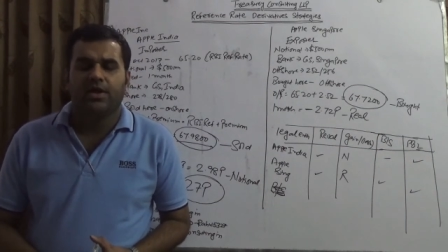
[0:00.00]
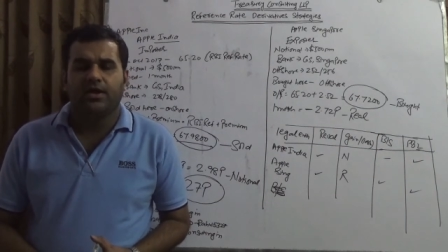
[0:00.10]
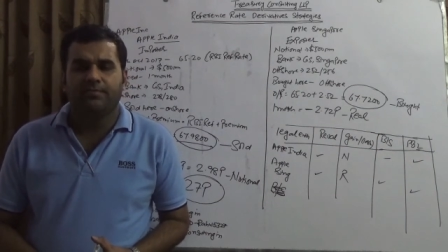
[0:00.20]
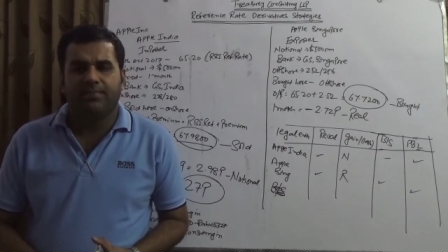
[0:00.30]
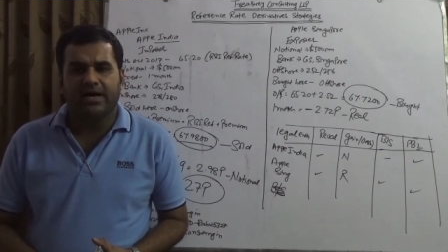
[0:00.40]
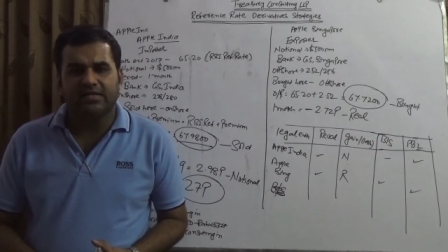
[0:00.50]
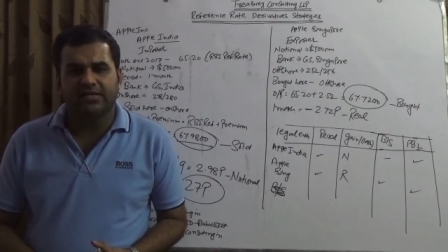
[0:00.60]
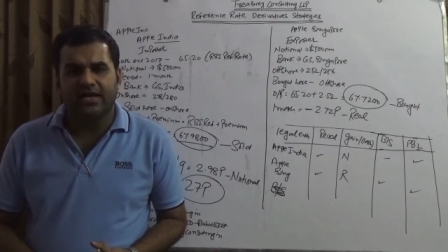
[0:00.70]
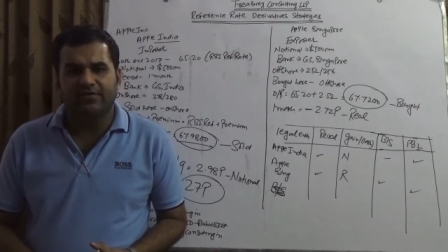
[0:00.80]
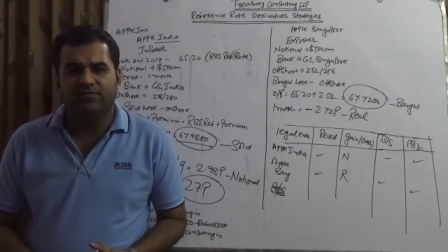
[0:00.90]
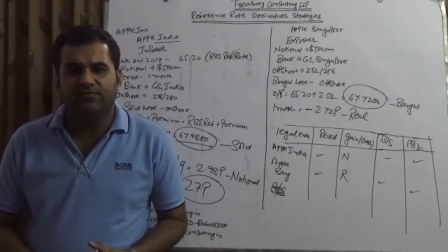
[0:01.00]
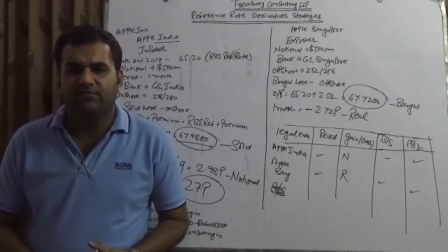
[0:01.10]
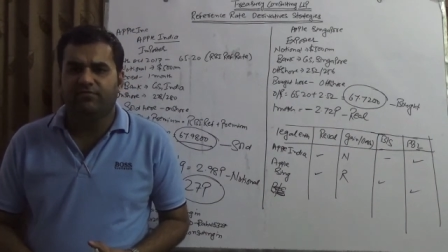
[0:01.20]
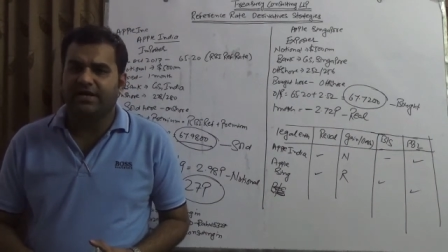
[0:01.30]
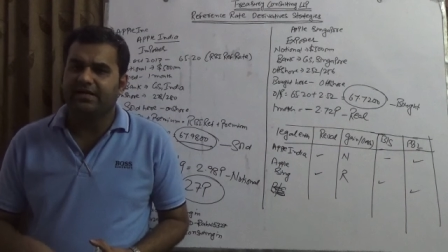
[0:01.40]
and by the time we
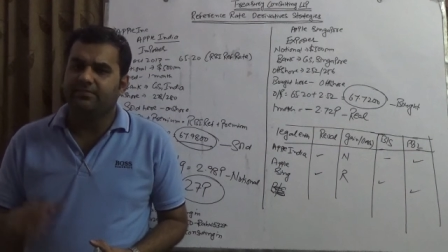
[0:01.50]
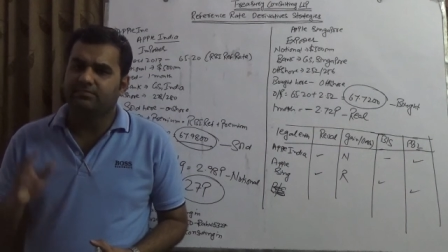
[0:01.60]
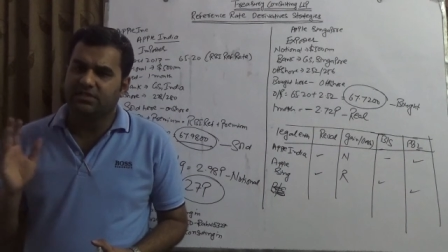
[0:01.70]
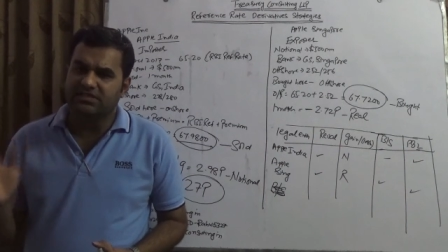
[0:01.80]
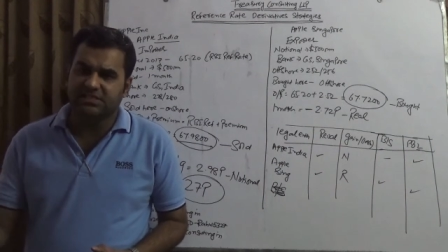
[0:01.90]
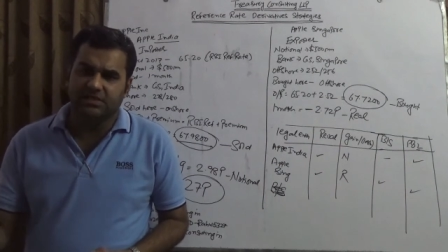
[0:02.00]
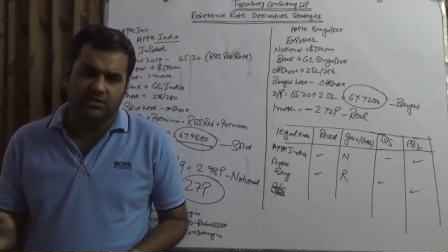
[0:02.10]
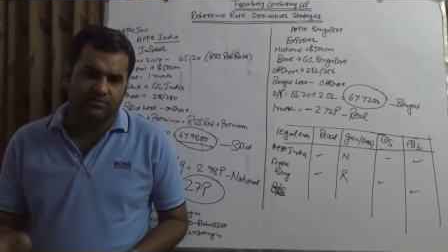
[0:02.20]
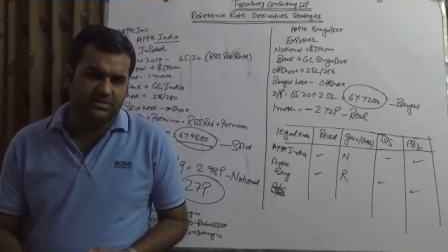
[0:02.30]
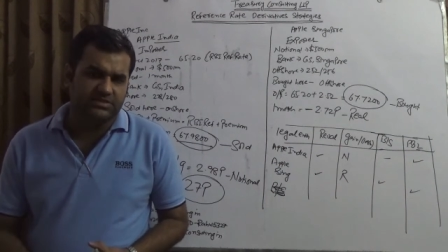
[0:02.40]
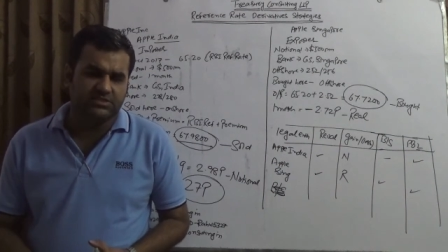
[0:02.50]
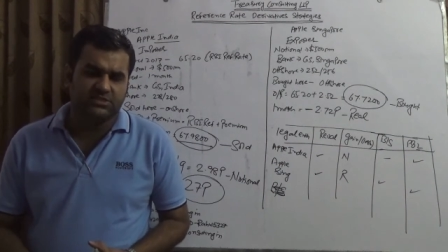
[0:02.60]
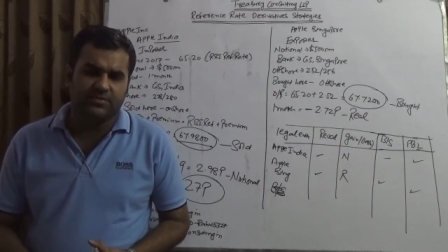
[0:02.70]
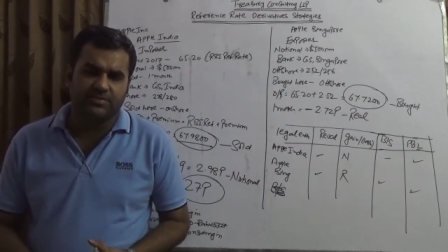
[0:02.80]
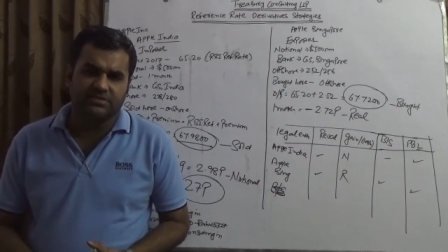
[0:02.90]
will wind up this year which is
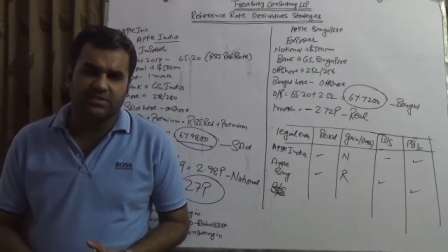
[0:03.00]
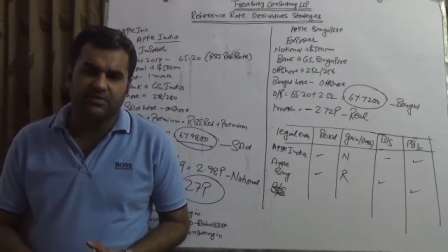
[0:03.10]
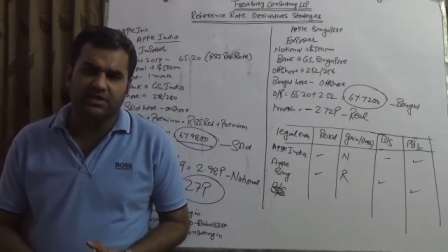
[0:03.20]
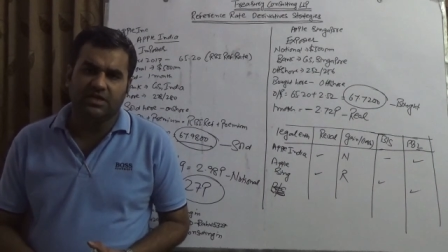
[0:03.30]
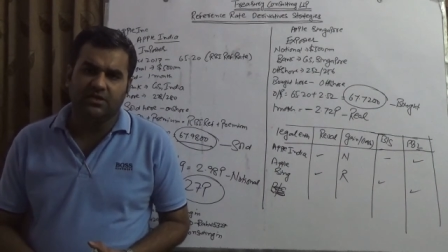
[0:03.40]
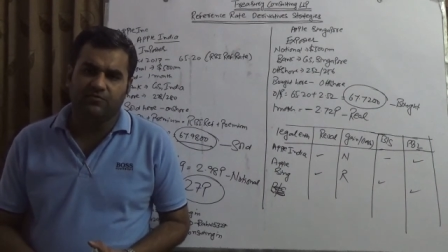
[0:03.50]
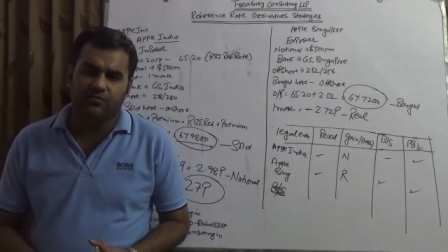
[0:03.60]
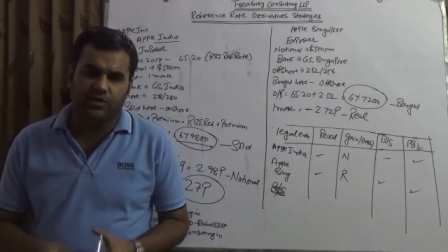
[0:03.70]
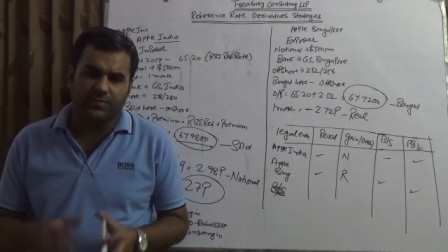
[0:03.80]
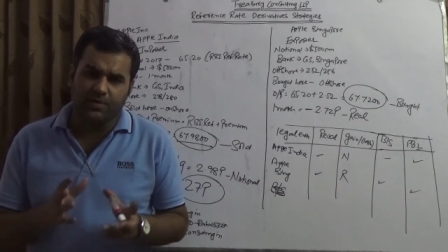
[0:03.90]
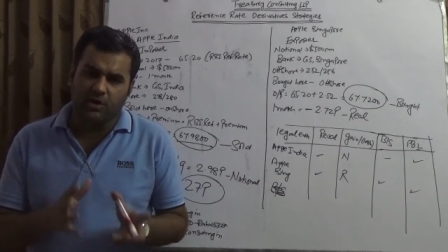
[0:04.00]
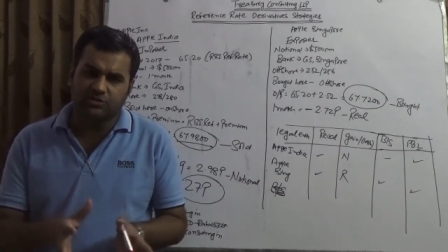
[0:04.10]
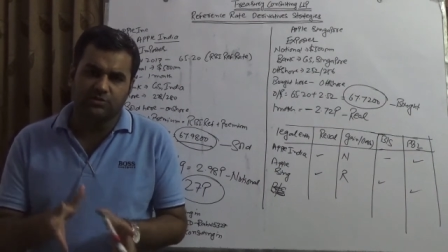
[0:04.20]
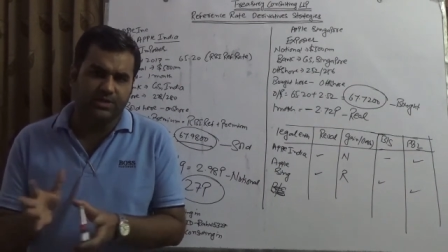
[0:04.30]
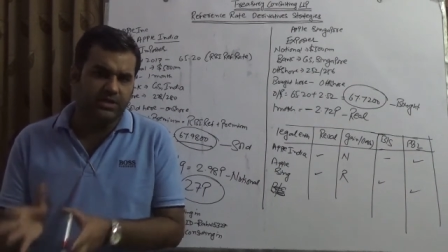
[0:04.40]
December 17 we would
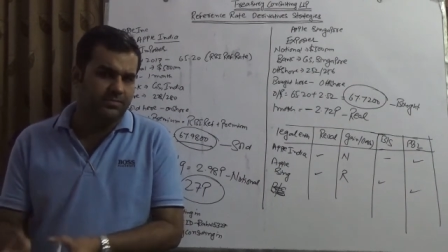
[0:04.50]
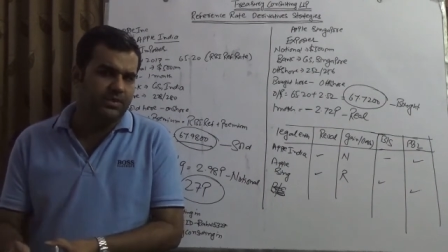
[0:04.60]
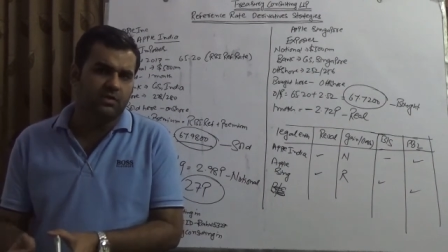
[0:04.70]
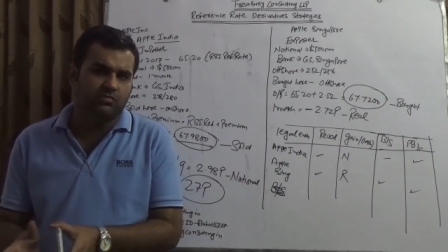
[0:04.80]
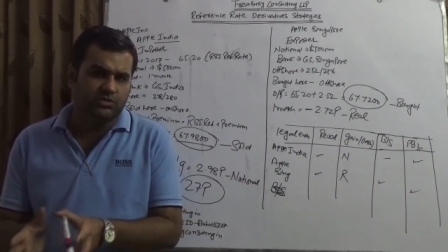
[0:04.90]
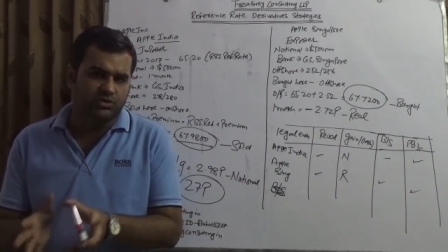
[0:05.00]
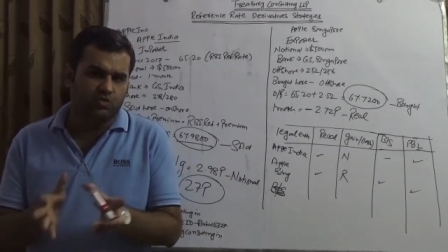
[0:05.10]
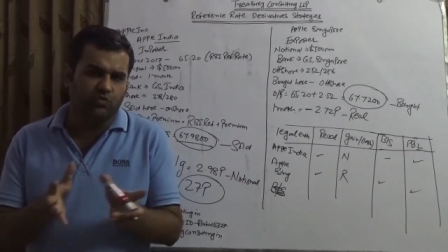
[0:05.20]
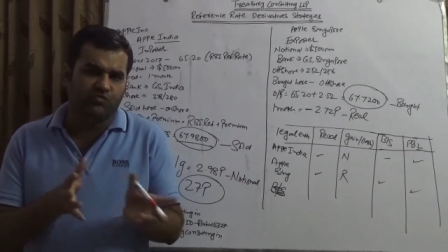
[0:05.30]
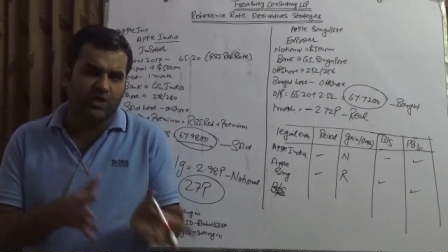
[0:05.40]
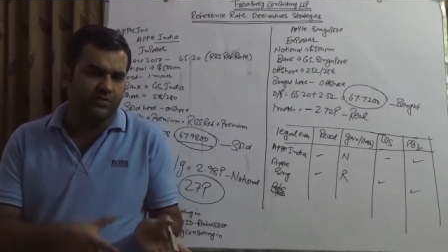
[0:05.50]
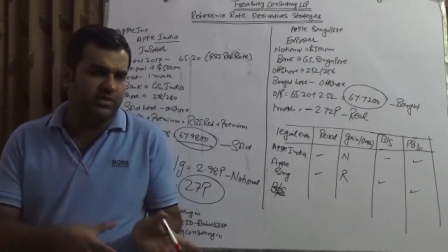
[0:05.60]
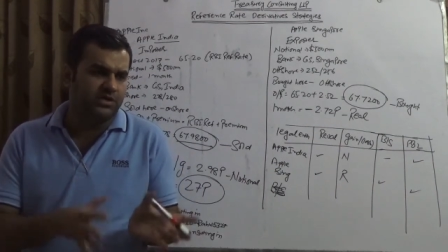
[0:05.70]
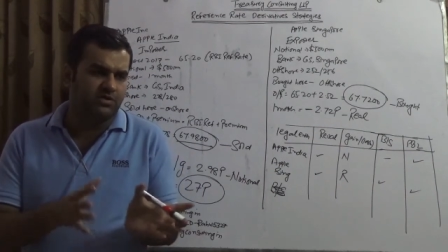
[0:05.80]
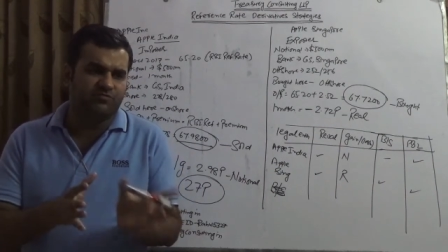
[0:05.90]
approximately be equals to 500 or